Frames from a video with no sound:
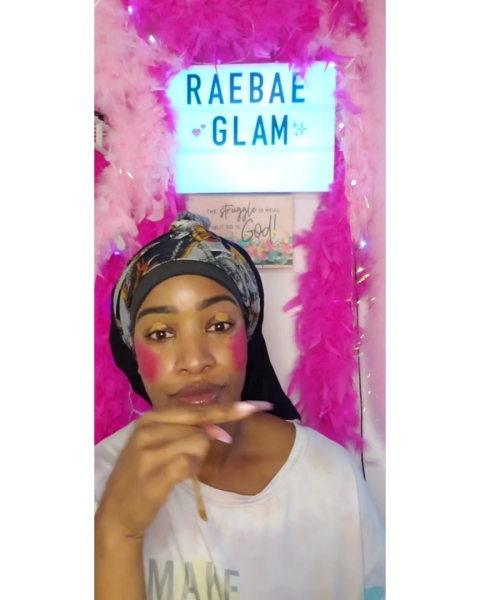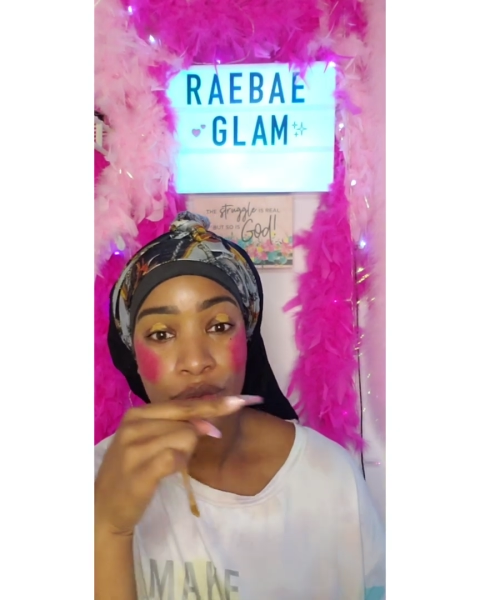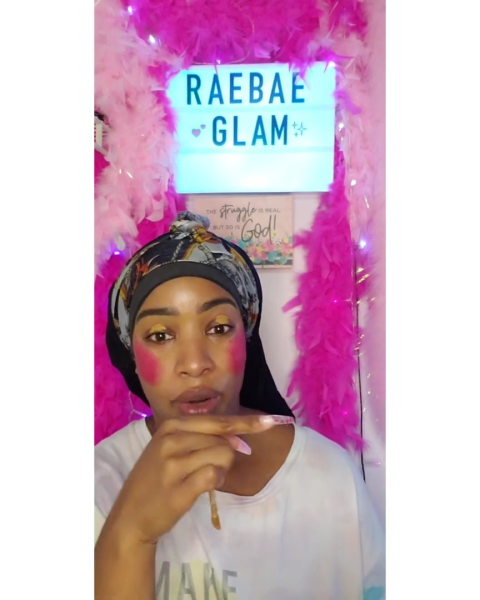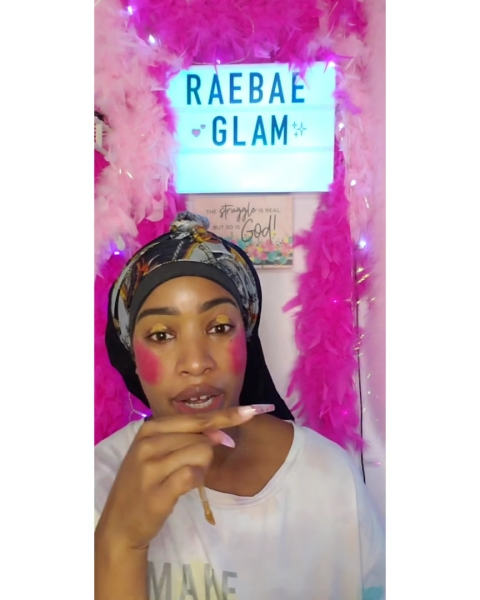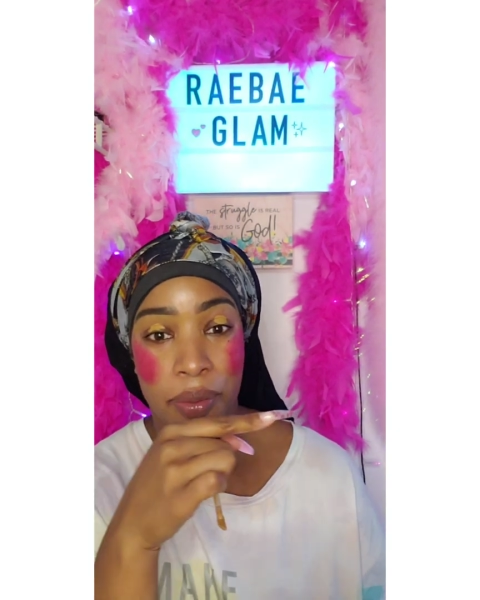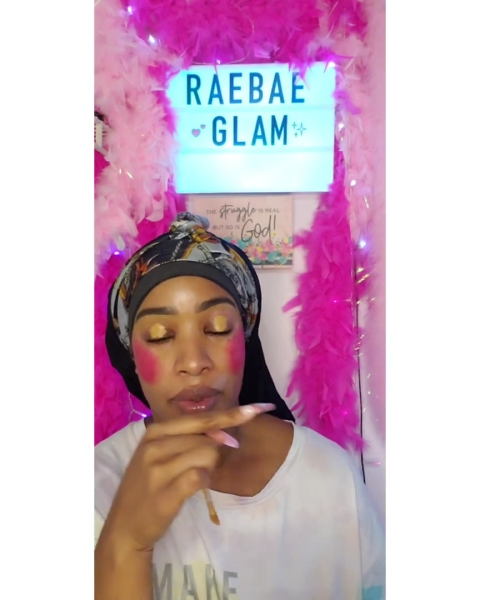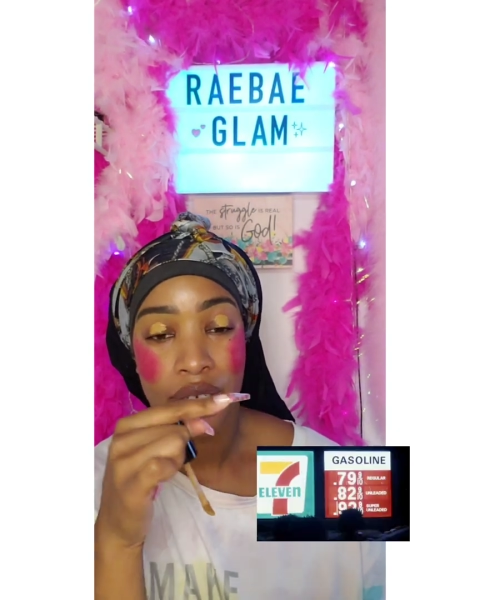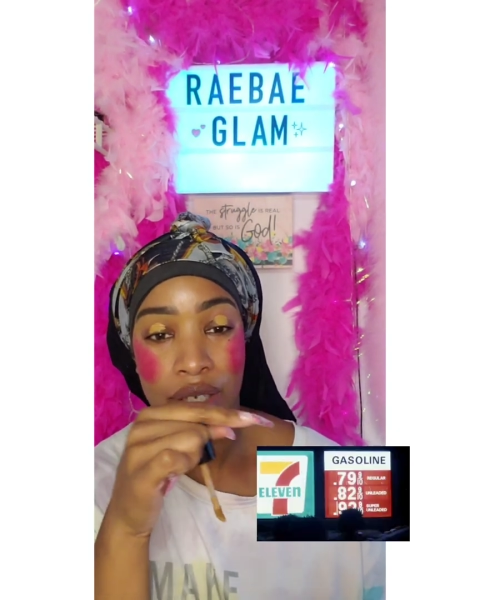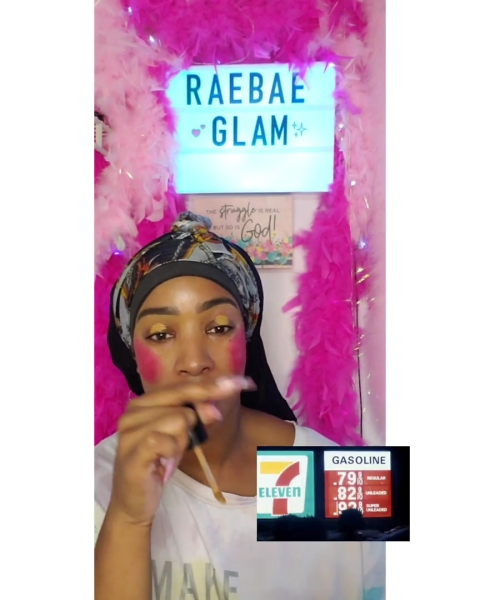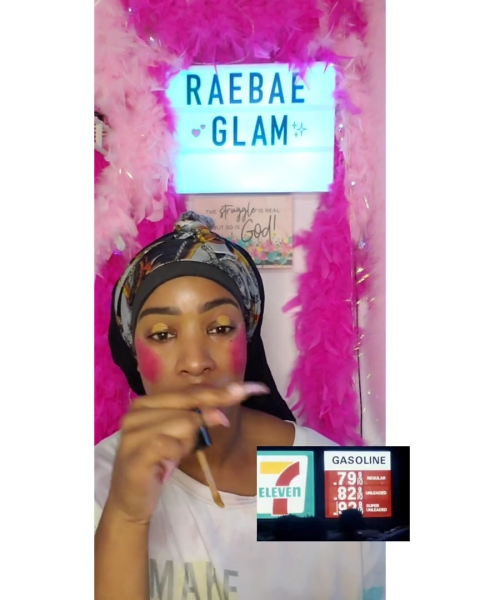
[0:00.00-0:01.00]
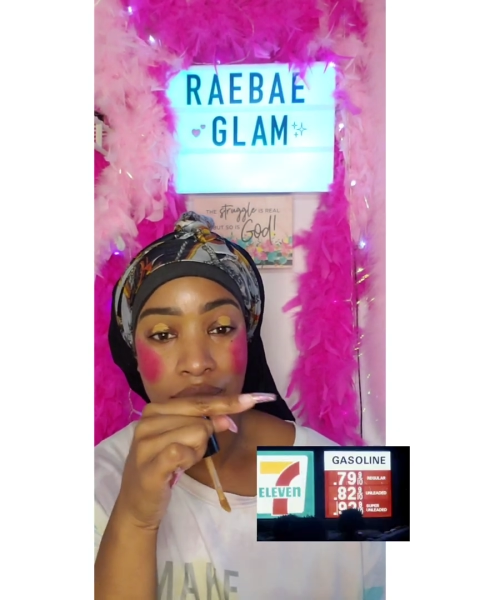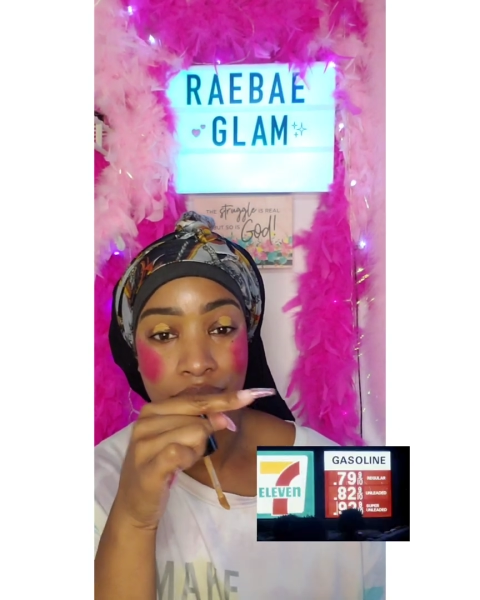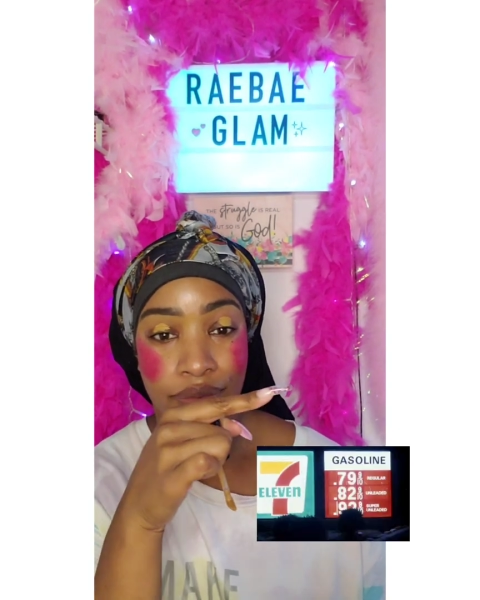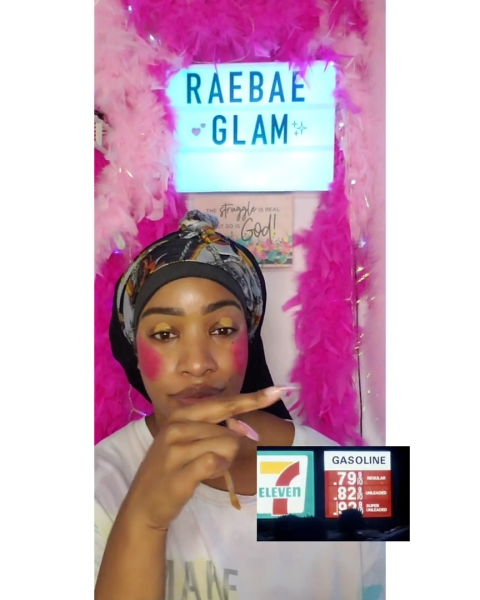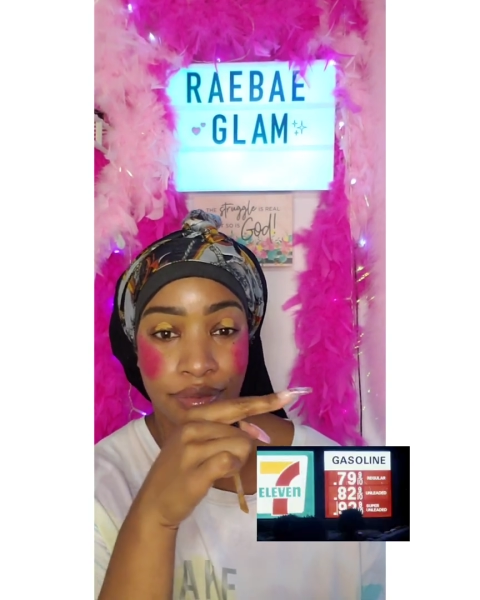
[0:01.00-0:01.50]
right up in here
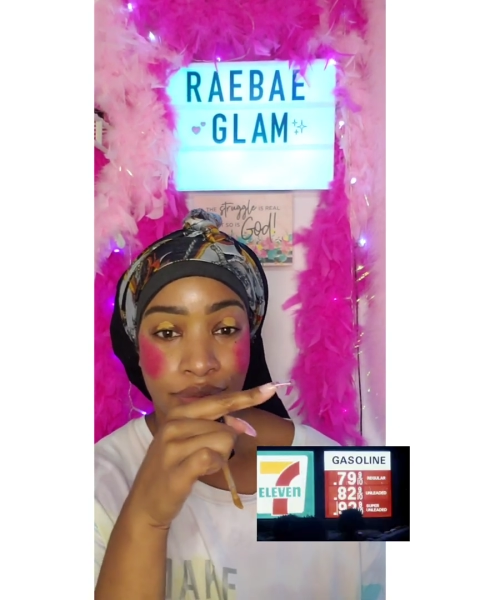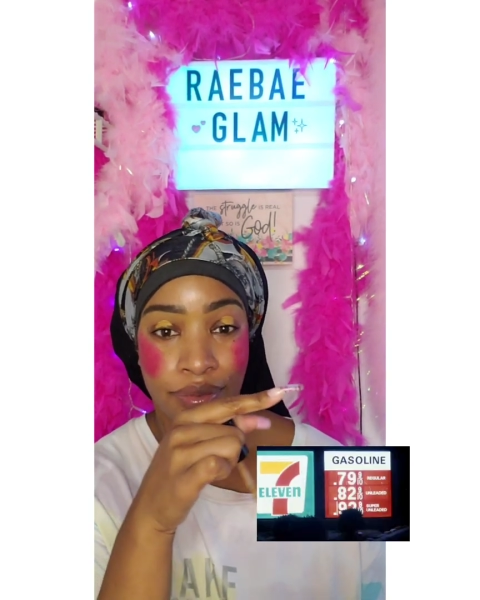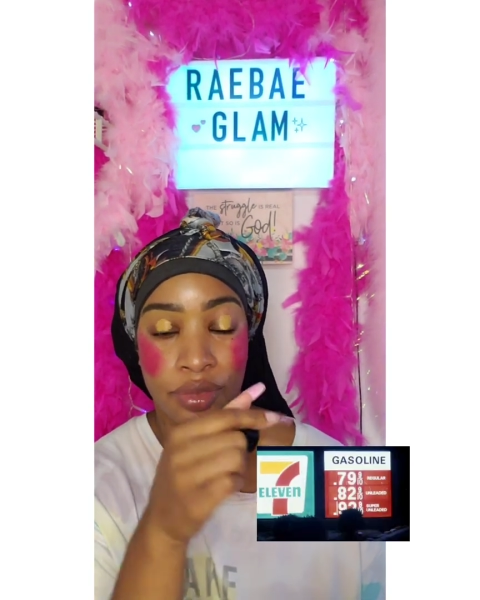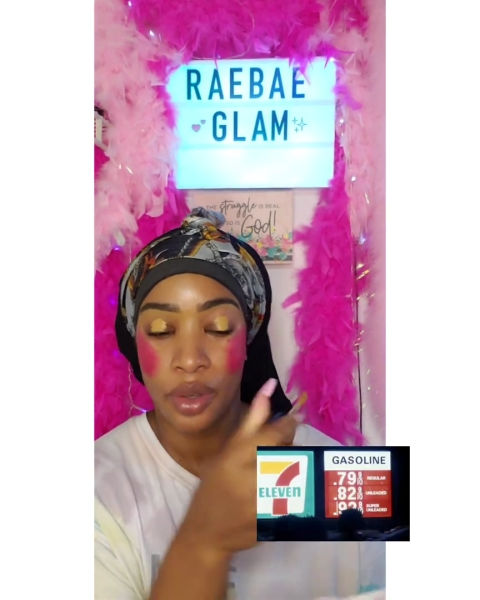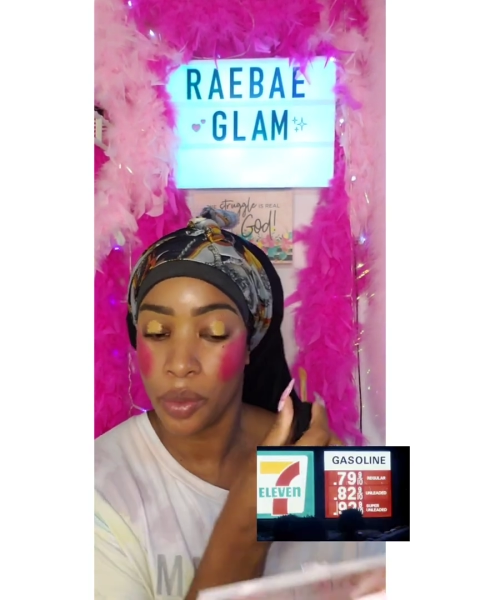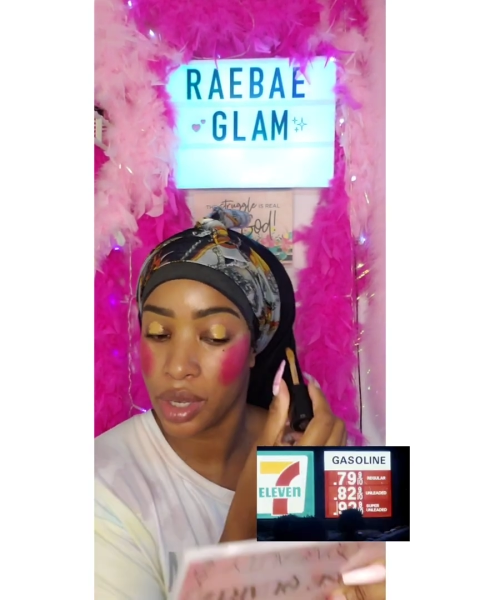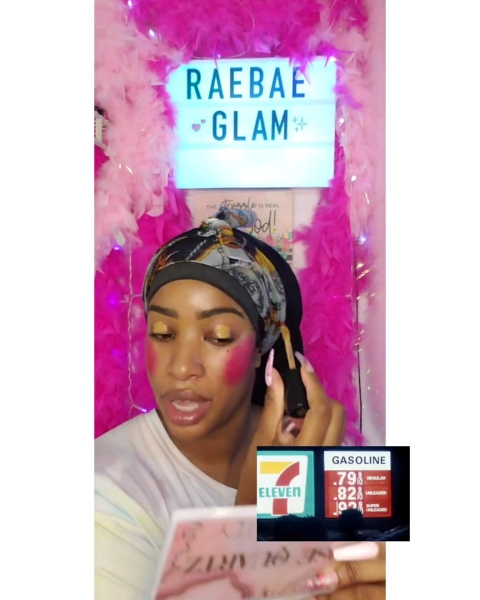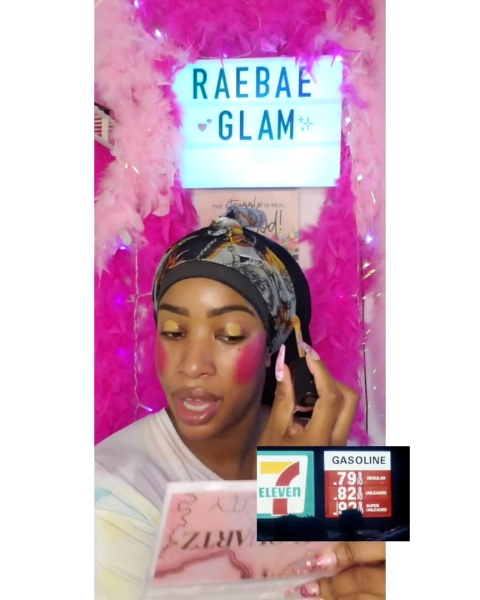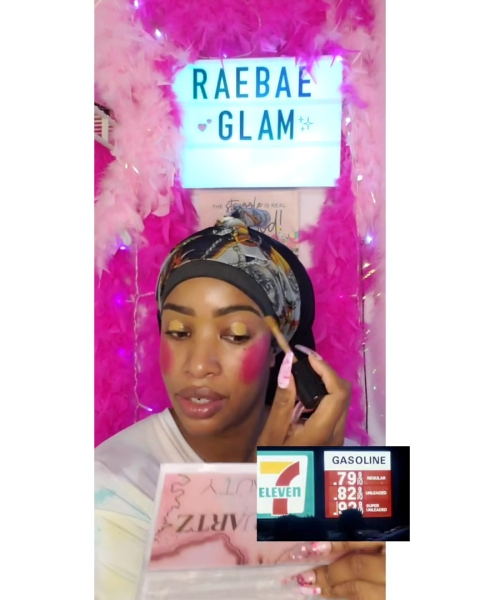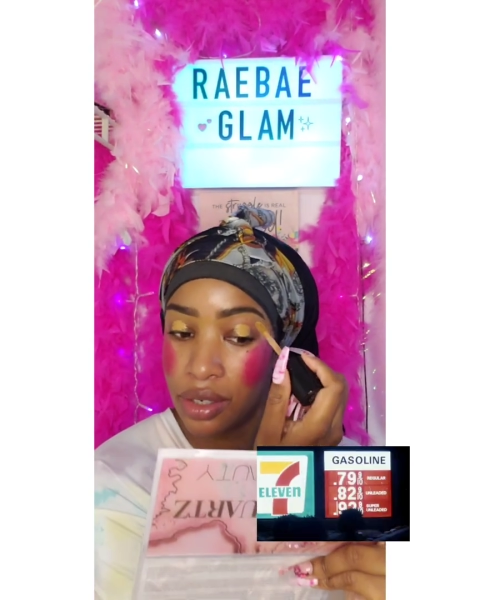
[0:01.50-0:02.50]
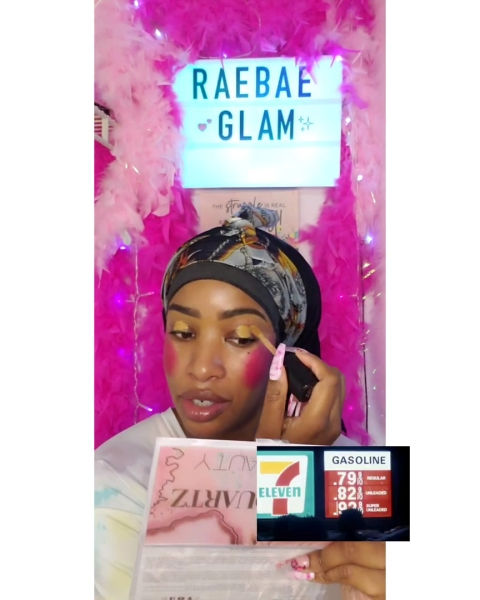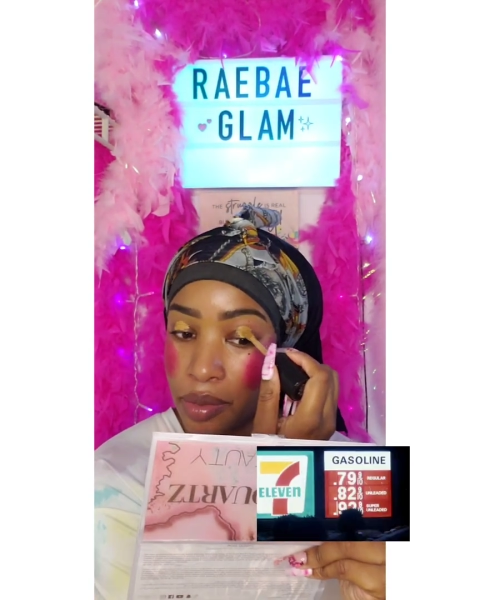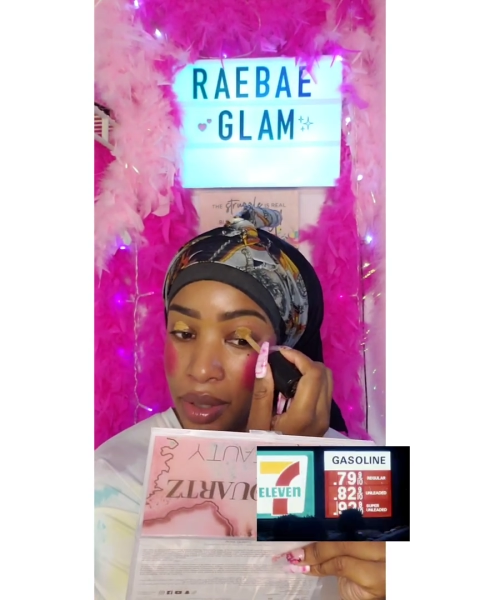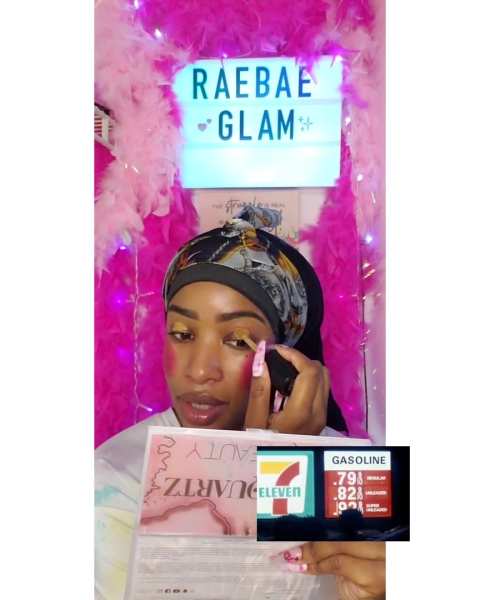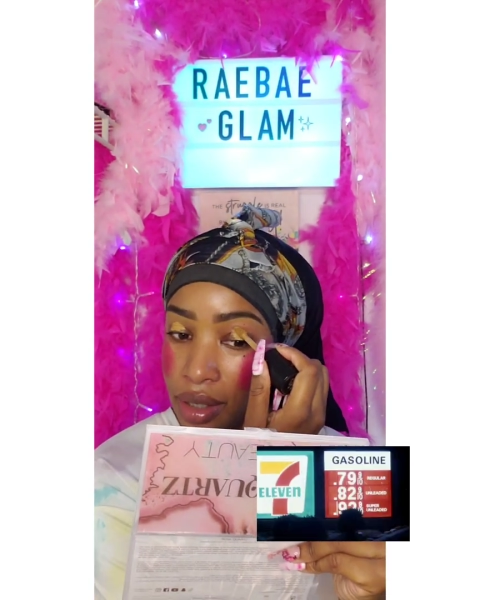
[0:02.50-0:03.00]
what gas used to
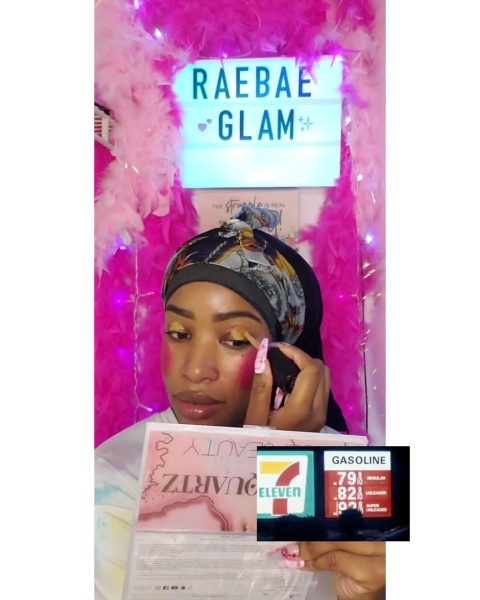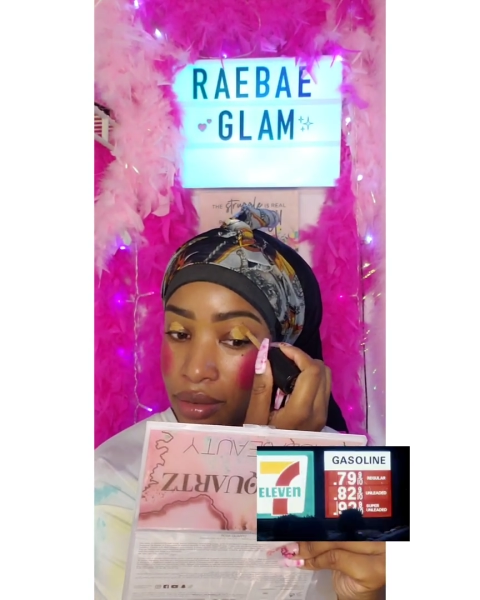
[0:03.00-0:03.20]
be.